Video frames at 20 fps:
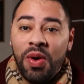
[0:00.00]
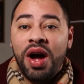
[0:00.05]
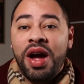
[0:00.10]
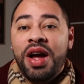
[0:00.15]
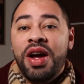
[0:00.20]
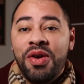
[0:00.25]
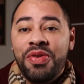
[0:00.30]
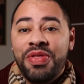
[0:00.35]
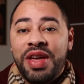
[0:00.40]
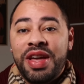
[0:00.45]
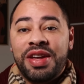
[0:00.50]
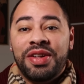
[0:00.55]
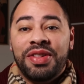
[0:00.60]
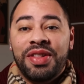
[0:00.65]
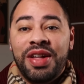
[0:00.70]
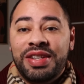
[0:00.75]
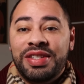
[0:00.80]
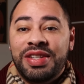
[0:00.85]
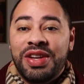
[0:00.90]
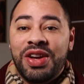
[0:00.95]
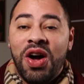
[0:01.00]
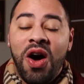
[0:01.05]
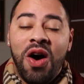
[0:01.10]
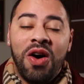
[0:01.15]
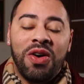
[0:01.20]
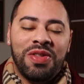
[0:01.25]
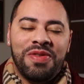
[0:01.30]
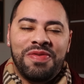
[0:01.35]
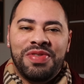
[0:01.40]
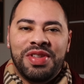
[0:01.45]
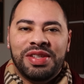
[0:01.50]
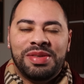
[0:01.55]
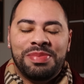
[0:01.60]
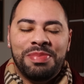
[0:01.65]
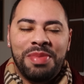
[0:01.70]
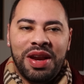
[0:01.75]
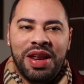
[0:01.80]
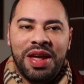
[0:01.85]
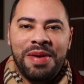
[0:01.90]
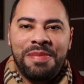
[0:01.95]
Why are they collecting all of this
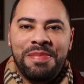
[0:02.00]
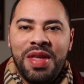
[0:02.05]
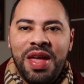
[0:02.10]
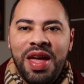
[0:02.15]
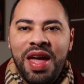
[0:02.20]
money?